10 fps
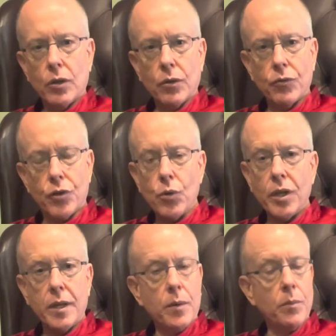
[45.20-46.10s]

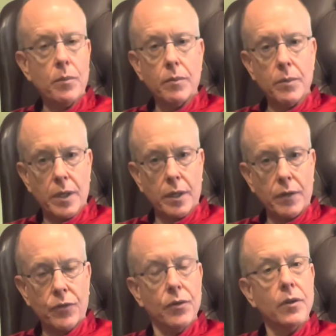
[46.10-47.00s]
Duty
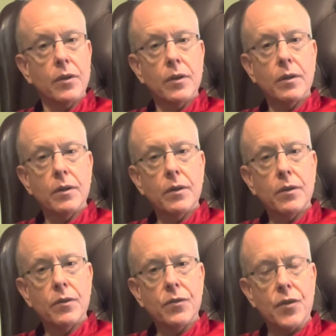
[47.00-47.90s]
means,
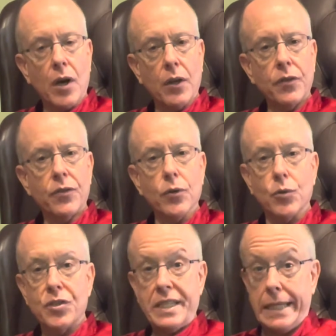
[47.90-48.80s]
does or
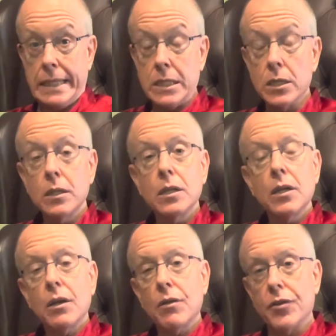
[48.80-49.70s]
did
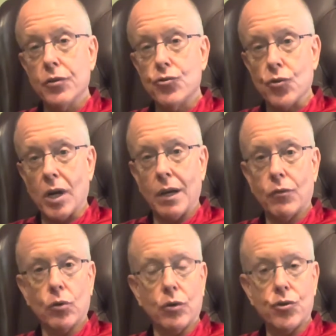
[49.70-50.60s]
the
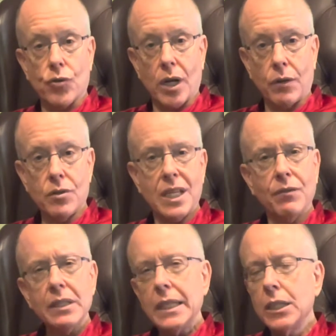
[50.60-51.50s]
driver or drivers have
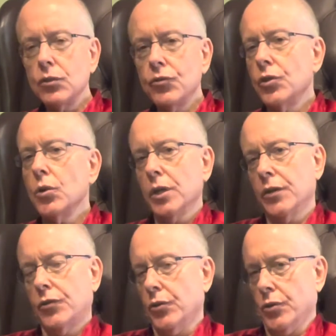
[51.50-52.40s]
a legal
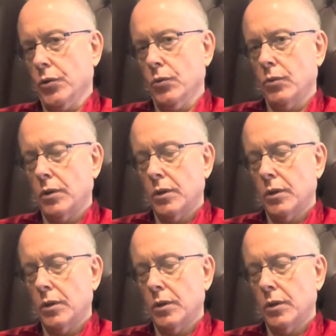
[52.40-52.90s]
duty to you?